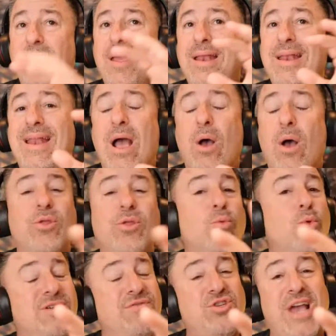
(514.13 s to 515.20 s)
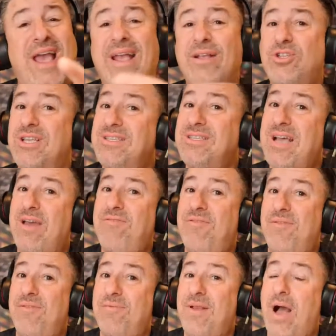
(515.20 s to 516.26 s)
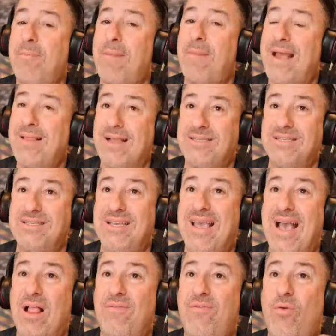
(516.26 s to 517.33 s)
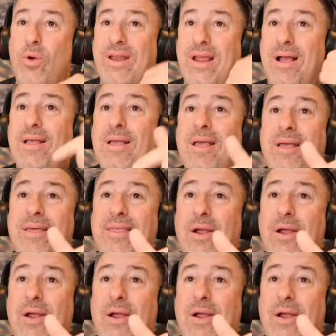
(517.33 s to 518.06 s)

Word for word: Now, the rules have changed since I've got my license in California.